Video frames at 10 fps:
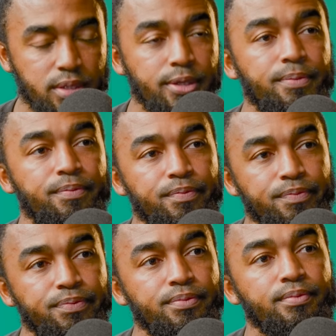So there's a
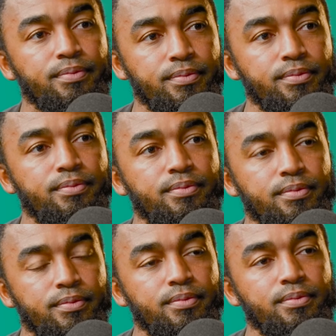lesson in that.
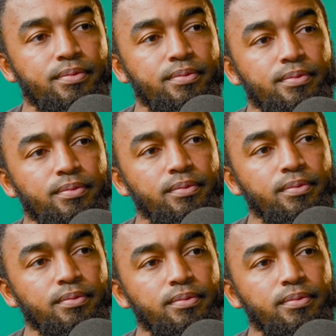The lesson is